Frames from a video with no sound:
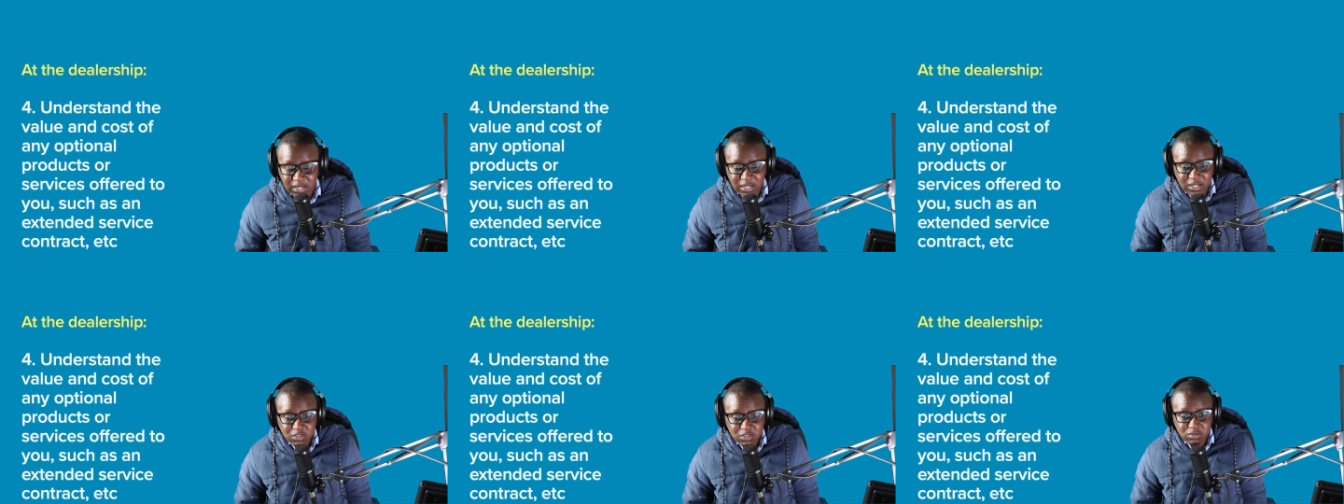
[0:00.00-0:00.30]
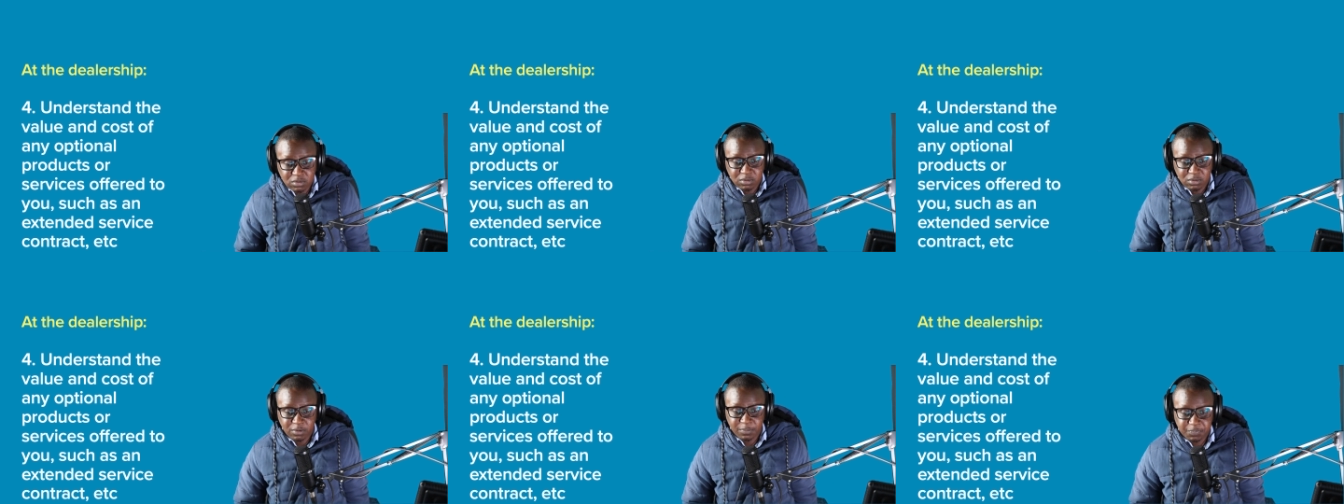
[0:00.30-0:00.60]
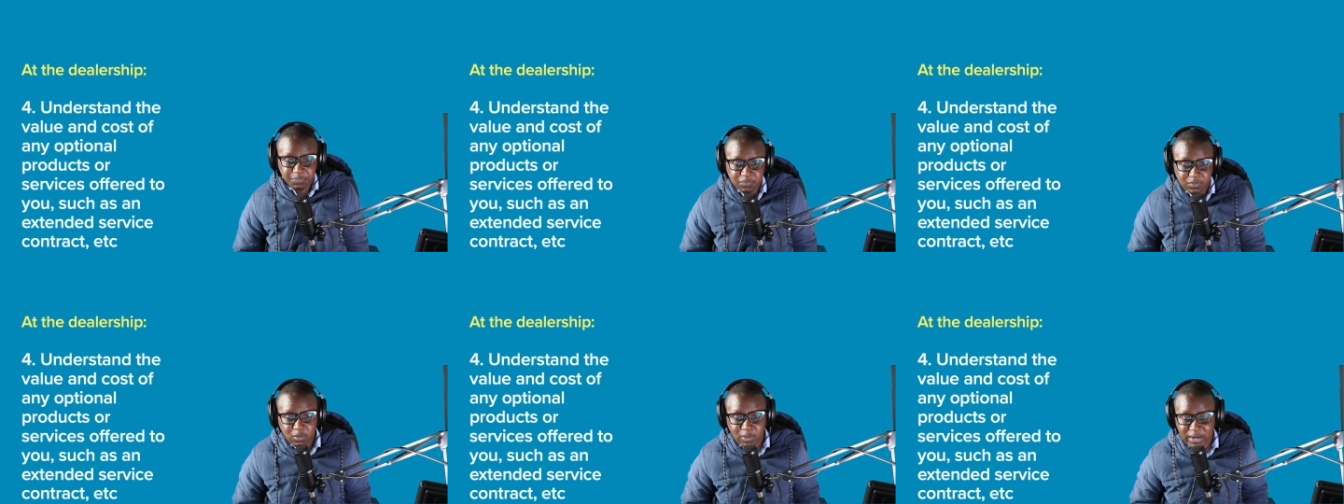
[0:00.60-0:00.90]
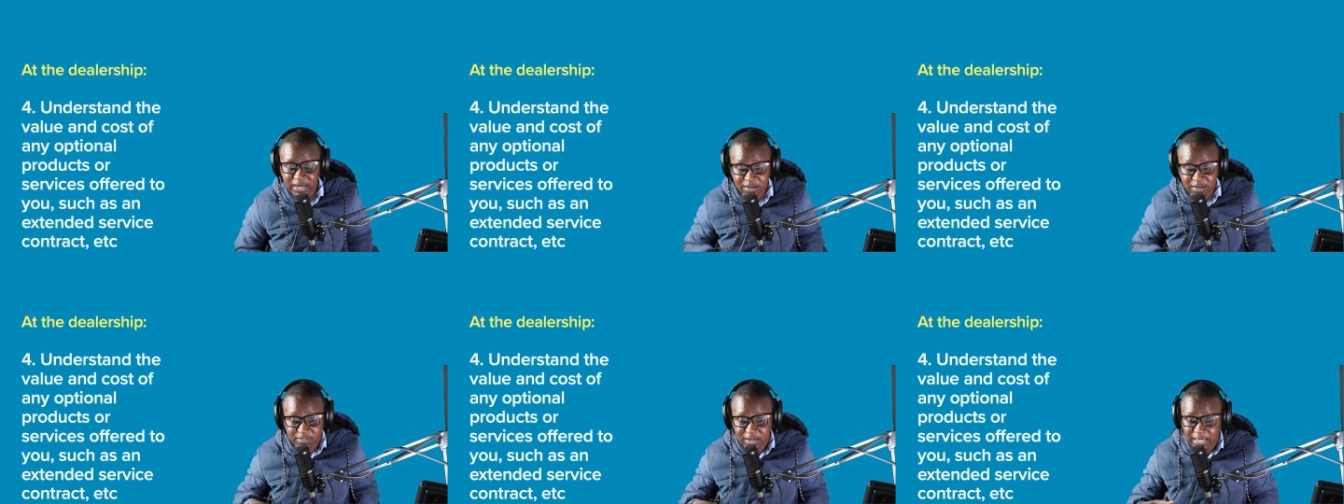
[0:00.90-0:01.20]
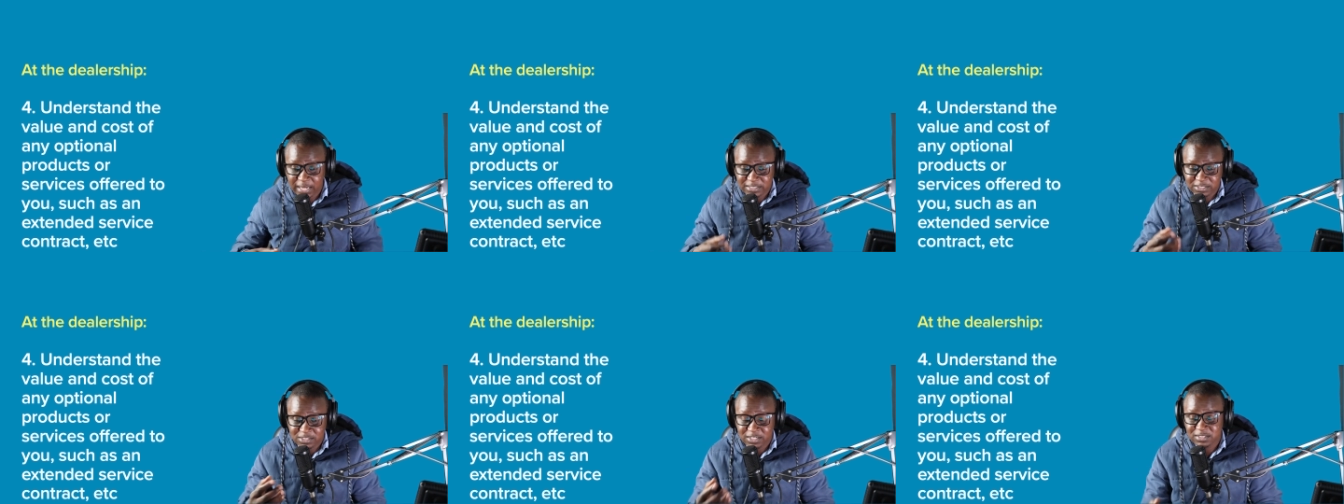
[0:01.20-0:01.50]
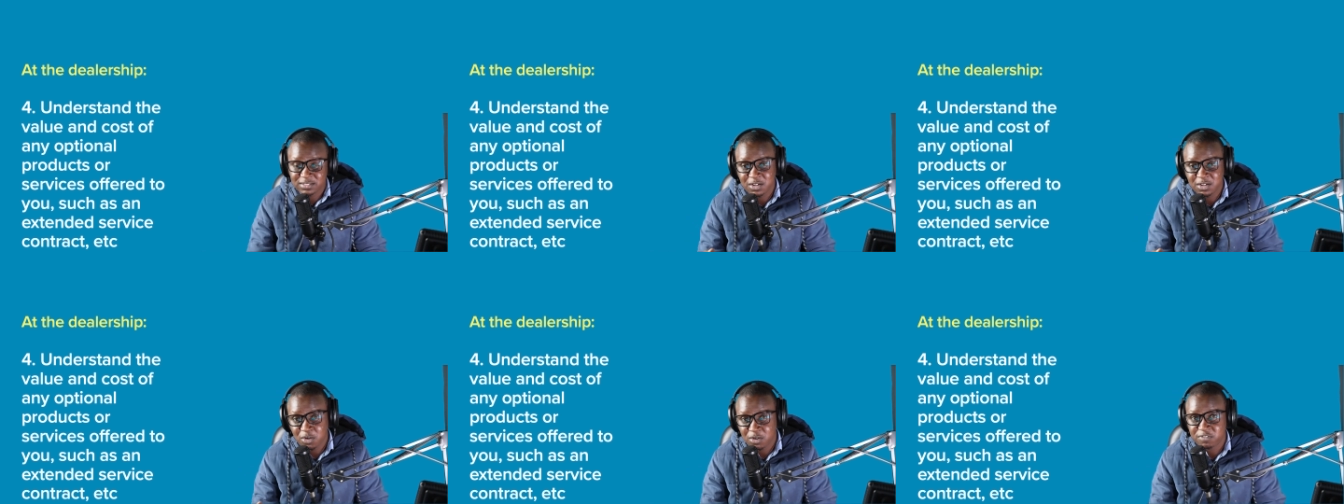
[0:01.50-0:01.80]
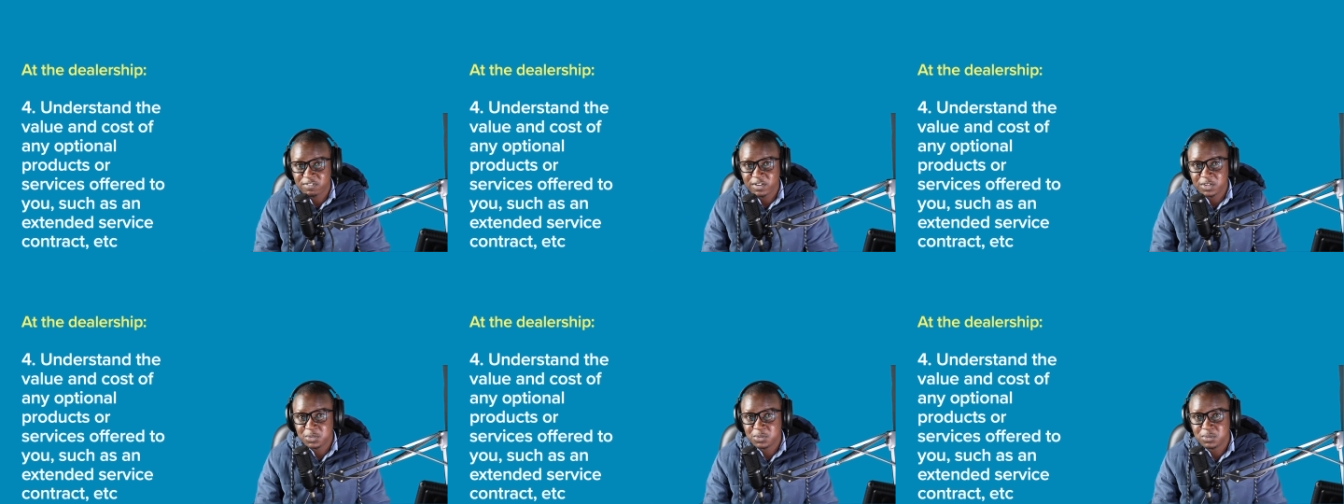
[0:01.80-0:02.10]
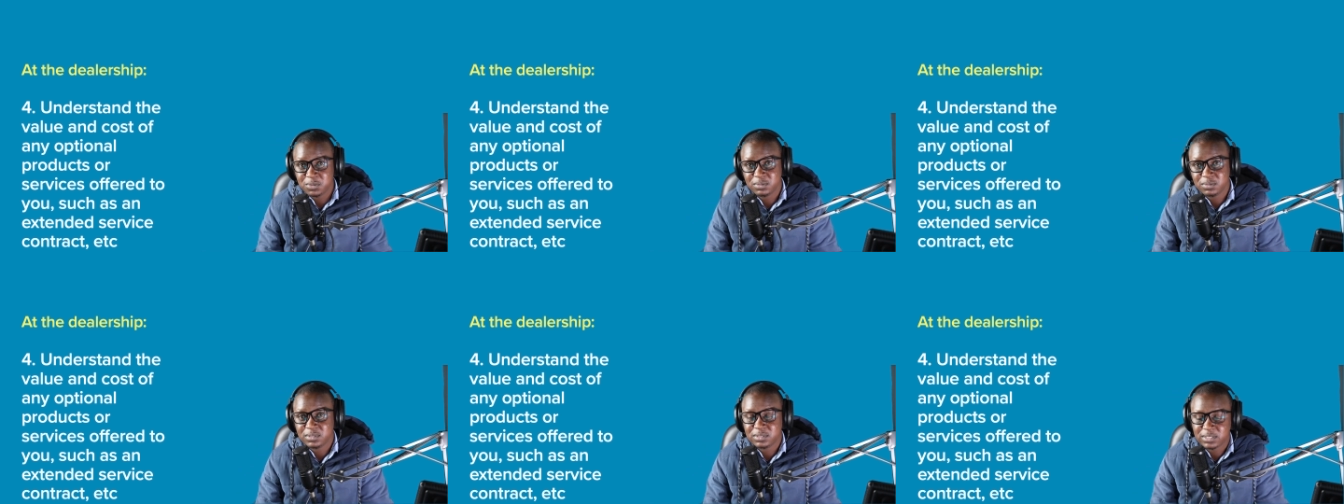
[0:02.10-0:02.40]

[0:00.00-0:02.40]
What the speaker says: So whatever extras they offer you,